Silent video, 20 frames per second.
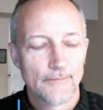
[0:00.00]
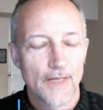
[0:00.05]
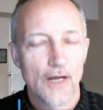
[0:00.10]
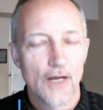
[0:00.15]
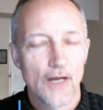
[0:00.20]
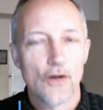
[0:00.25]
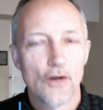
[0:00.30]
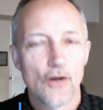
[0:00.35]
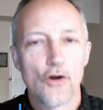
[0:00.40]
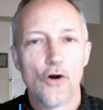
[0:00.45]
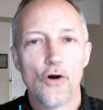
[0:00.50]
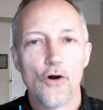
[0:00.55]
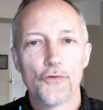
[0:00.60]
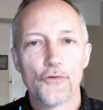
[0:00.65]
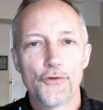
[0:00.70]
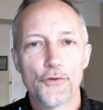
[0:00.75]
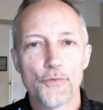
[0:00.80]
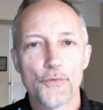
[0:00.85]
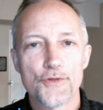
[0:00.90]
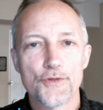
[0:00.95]
a call
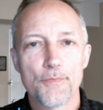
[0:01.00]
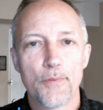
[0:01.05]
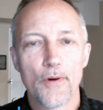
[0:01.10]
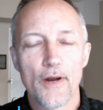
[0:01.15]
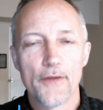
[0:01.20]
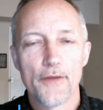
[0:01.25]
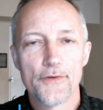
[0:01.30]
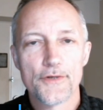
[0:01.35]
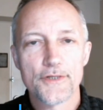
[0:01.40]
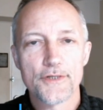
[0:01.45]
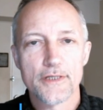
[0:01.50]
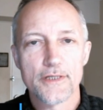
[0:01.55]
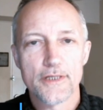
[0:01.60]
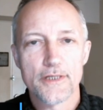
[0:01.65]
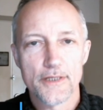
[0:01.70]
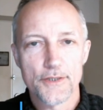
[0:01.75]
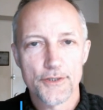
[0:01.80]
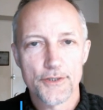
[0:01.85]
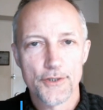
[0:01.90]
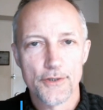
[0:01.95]
to his brothers and
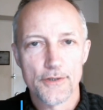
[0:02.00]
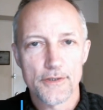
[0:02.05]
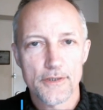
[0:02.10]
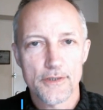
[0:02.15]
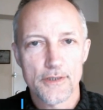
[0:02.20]
sisters.